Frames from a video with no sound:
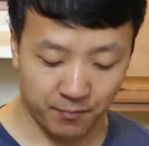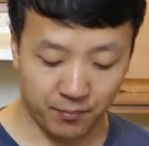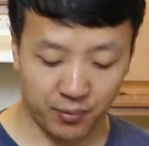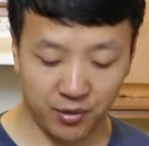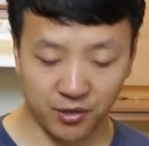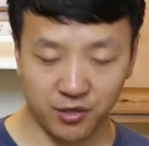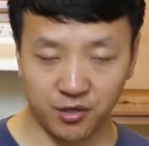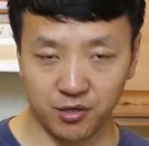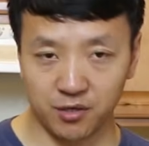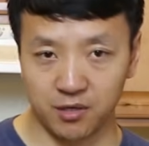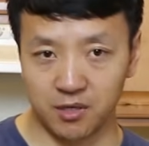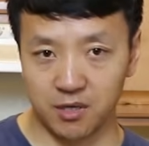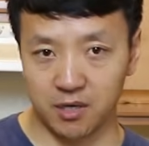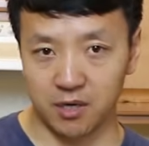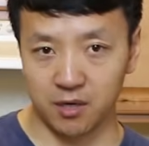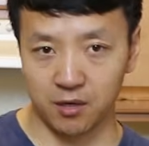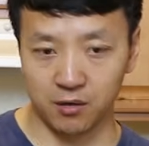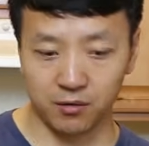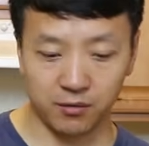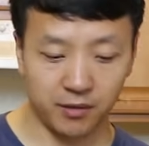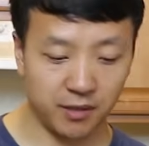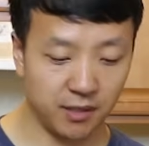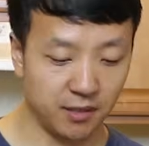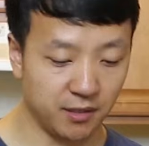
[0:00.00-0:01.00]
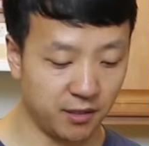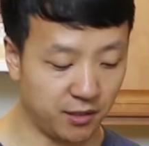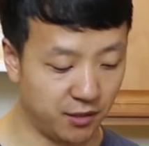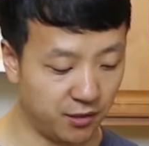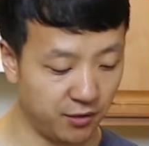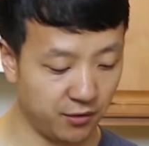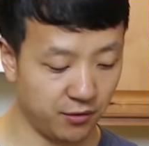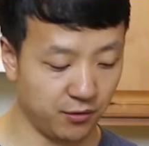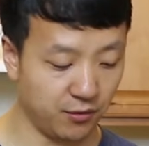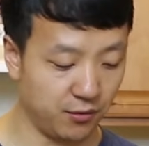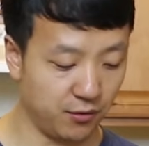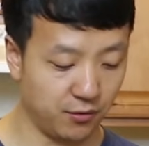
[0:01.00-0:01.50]
Put your dough
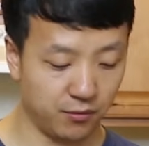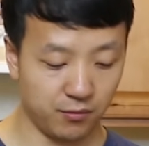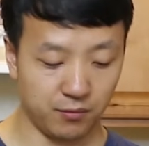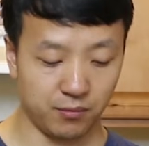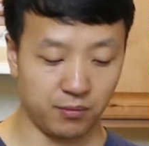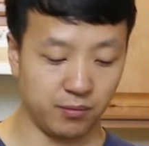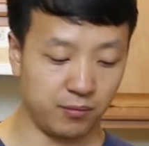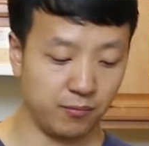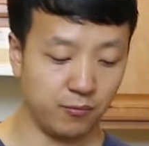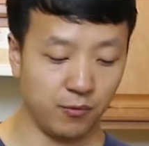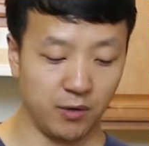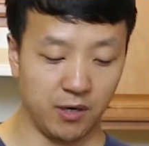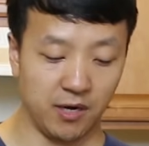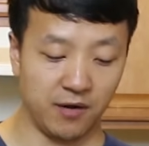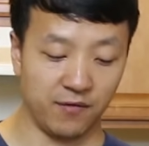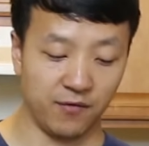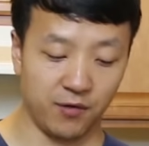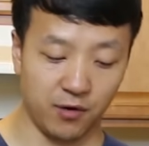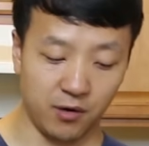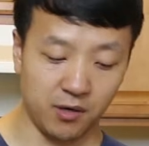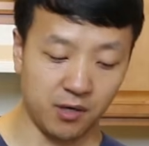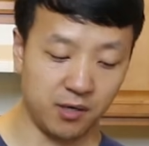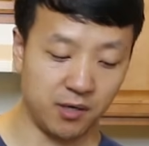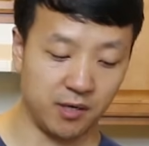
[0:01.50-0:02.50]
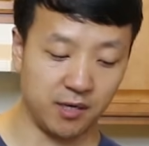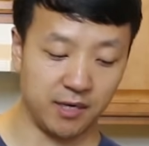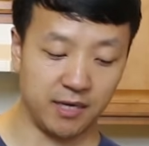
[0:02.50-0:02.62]
into whatever,